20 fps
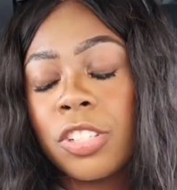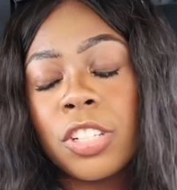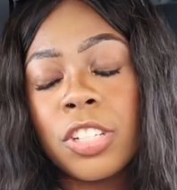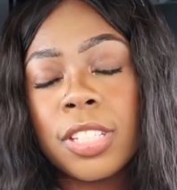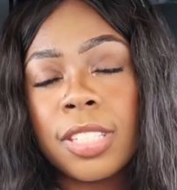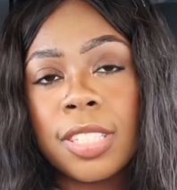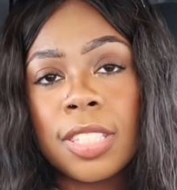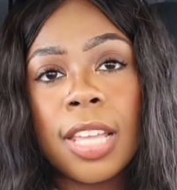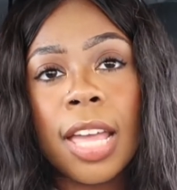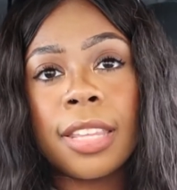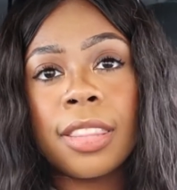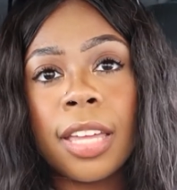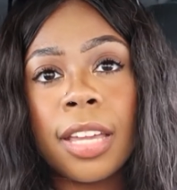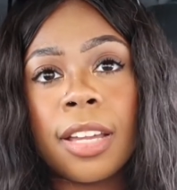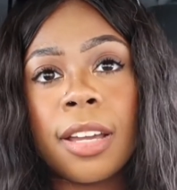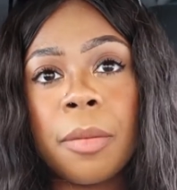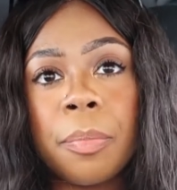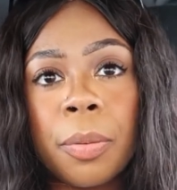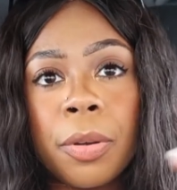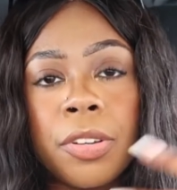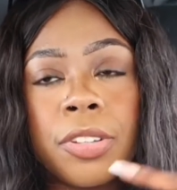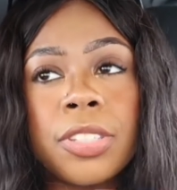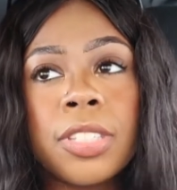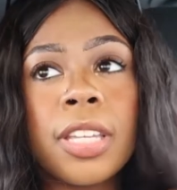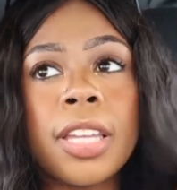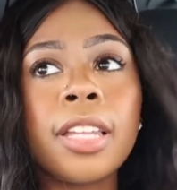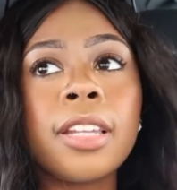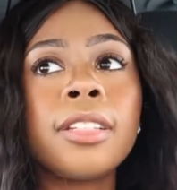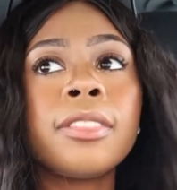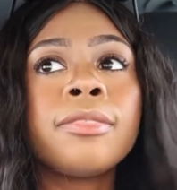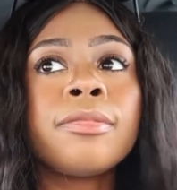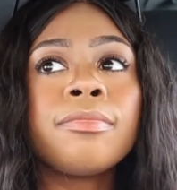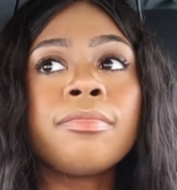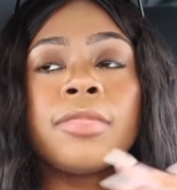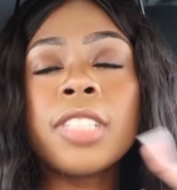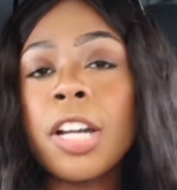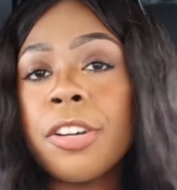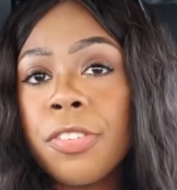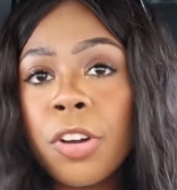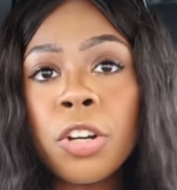She just said like a person,
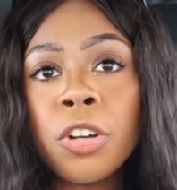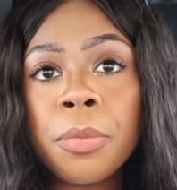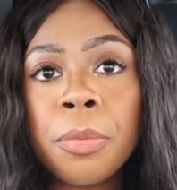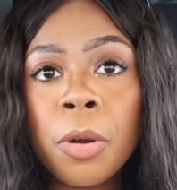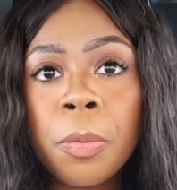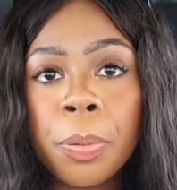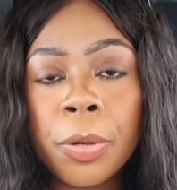a vulnerable